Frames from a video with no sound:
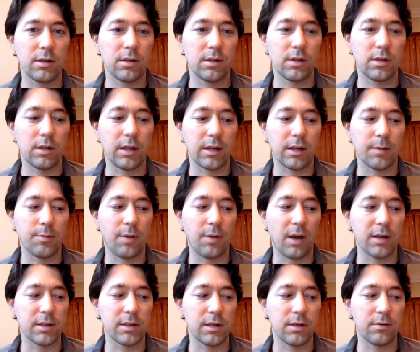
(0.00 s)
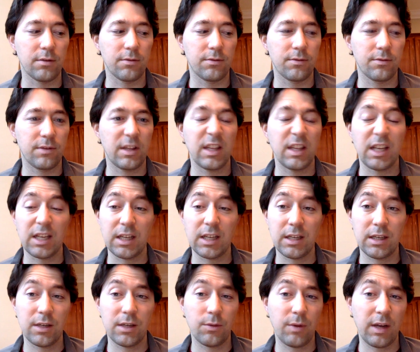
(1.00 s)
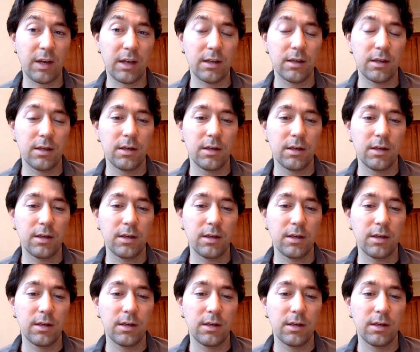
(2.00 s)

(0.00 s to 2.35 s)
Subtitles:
like a positive thing in a way,